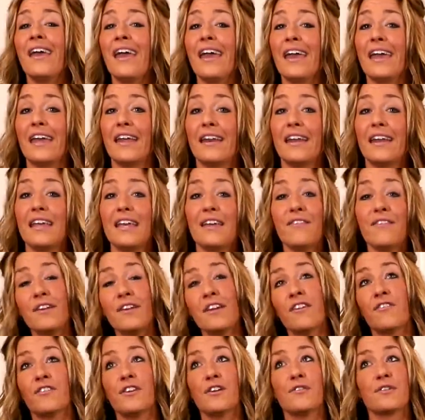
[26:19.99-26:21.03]
And even
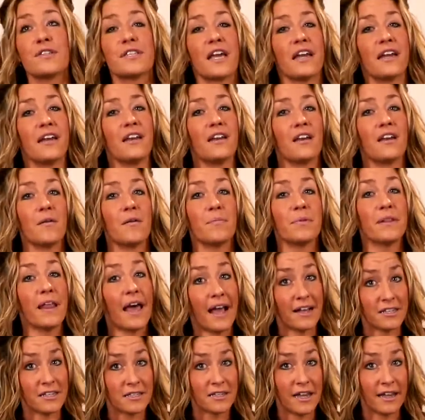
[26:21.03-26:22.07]
if you signed up
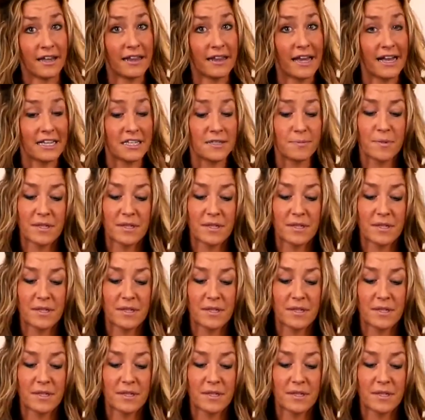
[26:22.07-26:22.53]
at last